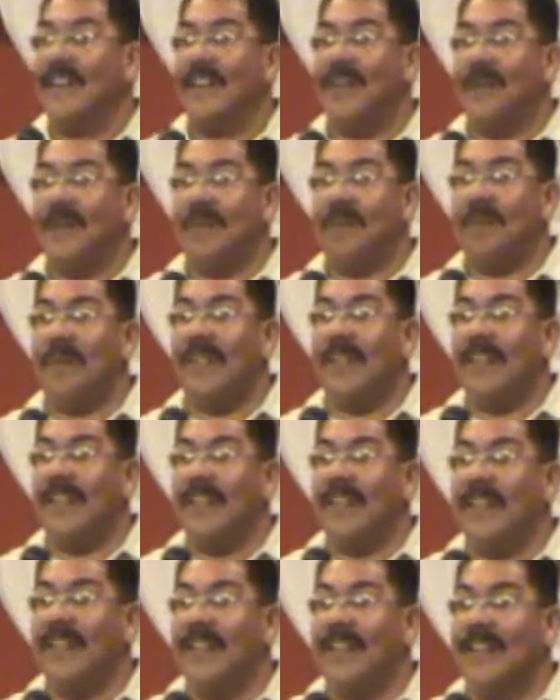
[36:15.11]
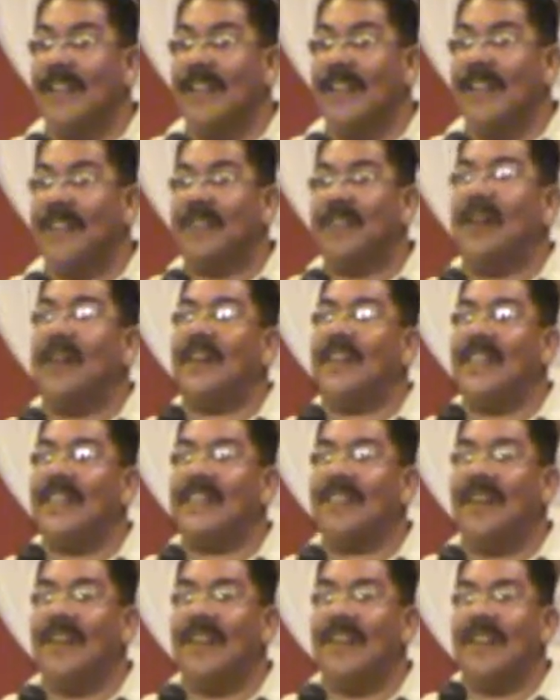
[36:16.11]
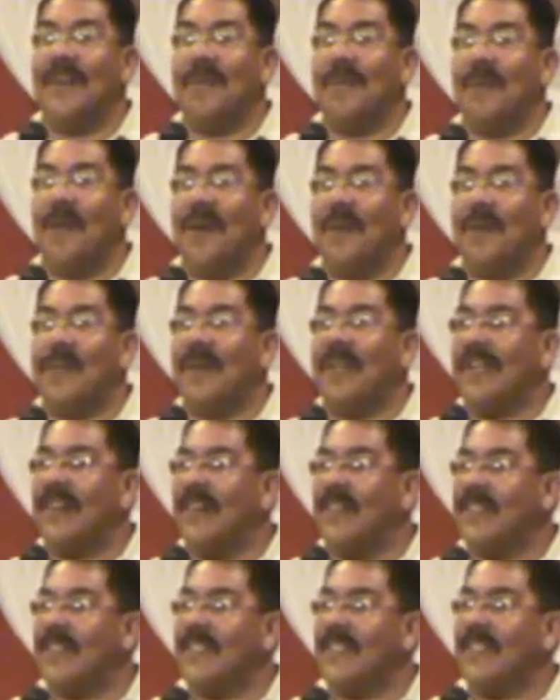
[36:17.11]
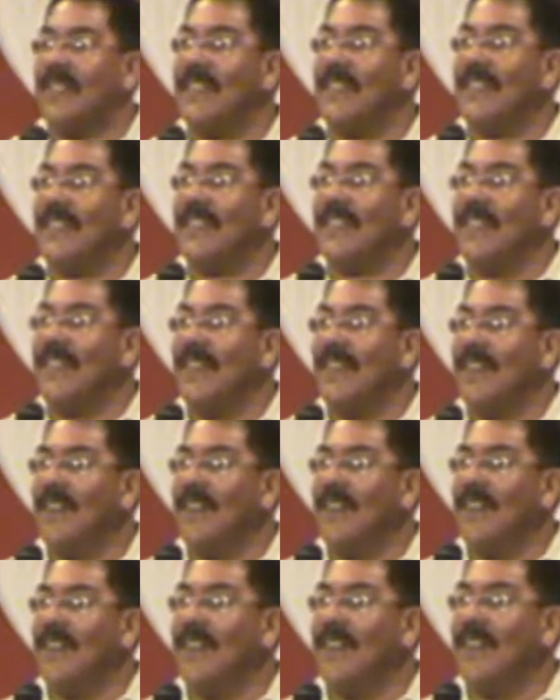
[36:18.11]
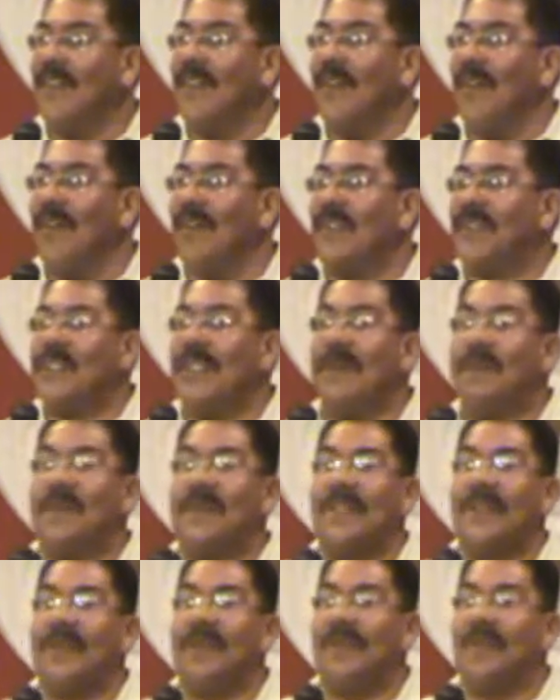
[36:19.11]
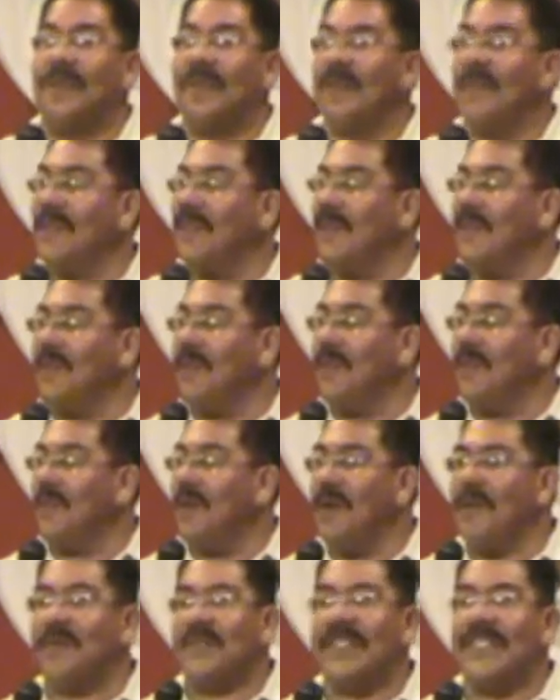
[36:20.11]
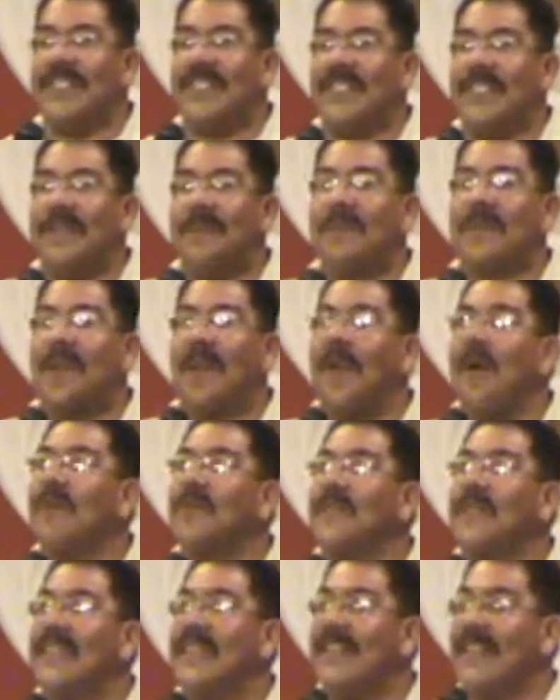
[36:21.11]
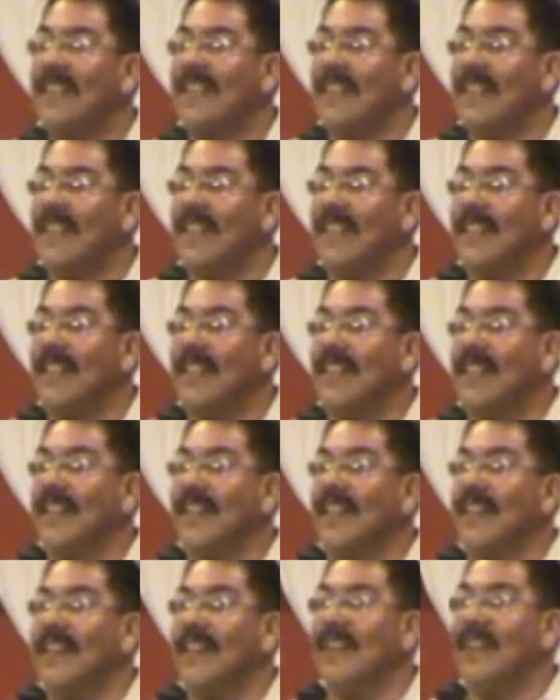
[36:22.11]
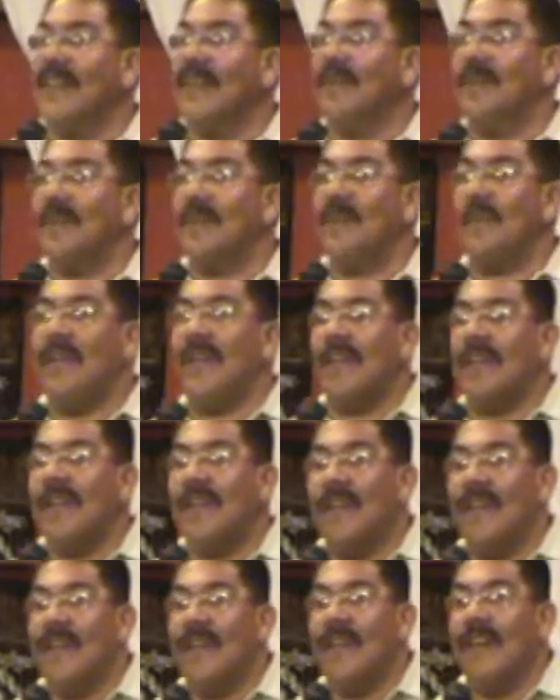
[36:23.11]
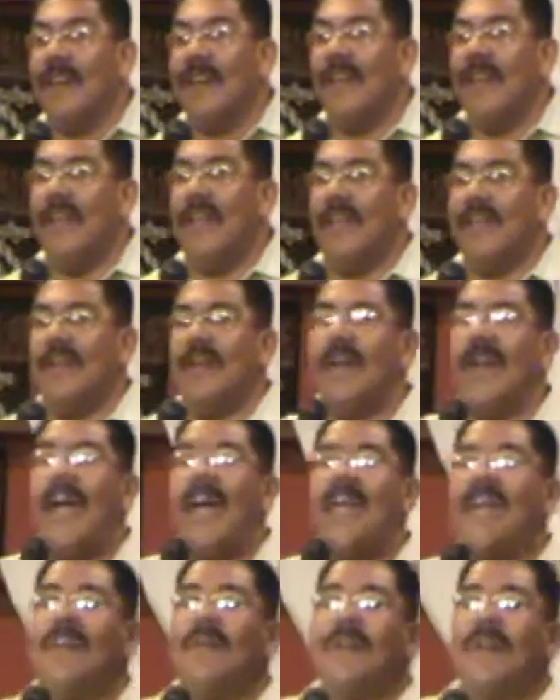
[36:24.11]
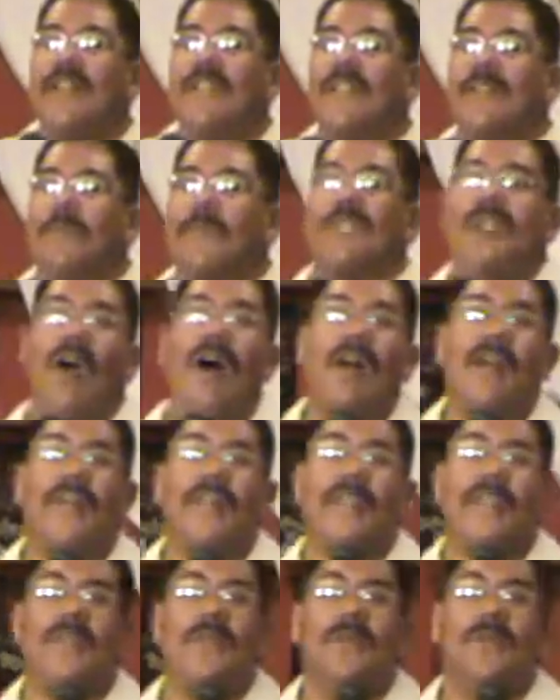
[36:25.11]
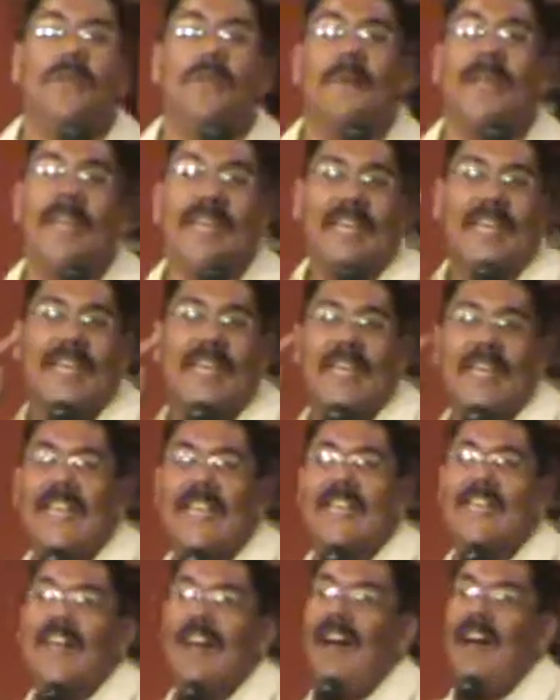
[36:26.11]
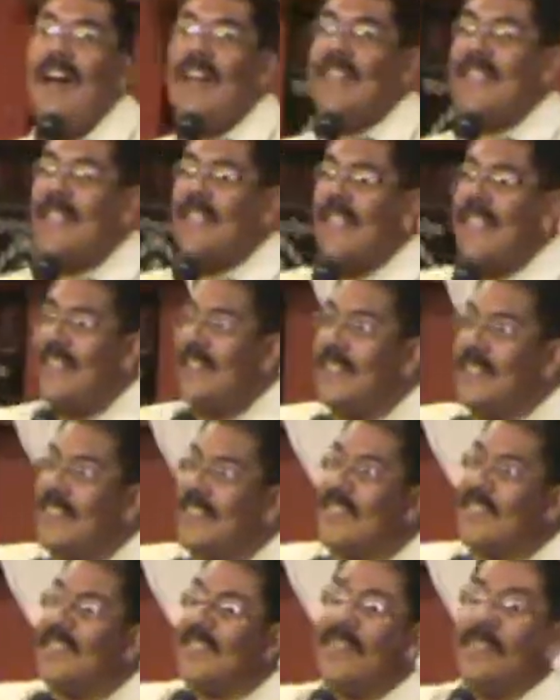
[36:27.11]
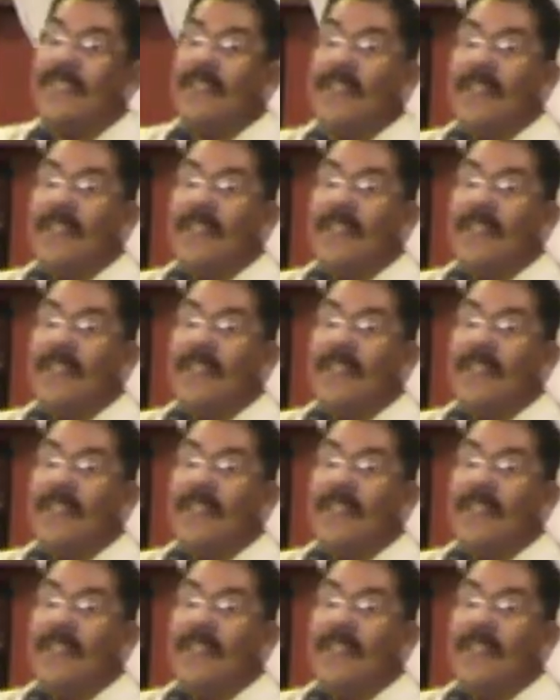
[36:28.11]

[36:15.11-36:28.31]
you with me? And turkeys are them wannabe Christians or sheep's and wolves in sheep's clothing. You with me? And you're hanging with them, talking to them, getting their ideas,